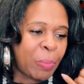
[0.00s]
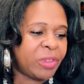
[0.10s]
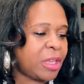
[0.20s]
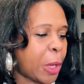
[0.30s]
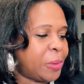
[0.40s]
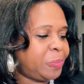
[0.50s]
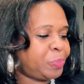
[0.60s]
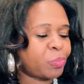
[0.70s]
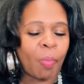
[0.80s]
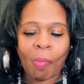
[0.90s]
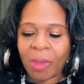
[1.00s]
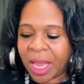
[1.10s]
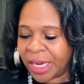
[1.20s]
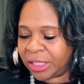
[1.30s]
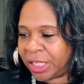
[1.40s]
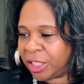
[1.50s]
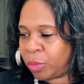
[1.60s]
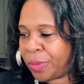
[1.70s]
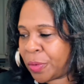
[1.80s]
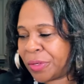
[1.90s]
So, here's what
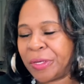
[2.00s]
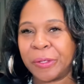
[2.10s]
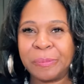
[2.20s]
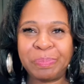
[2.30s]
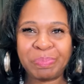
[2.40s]
we're going to do.